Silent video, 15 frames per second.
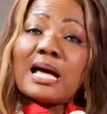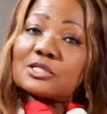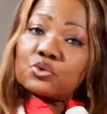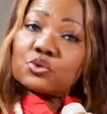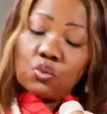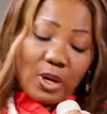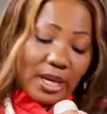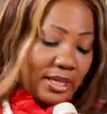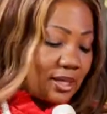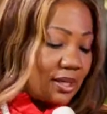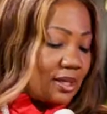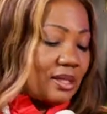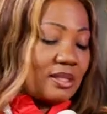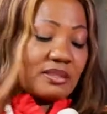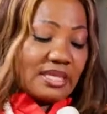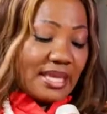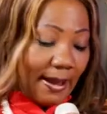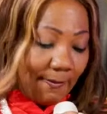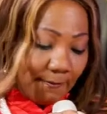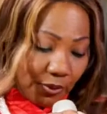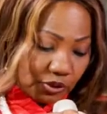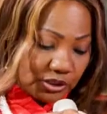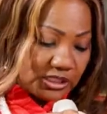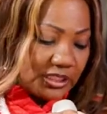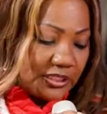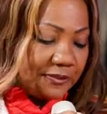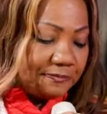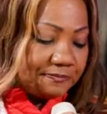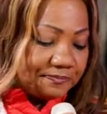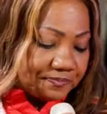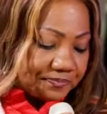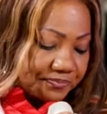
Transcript: At work, they are bossy.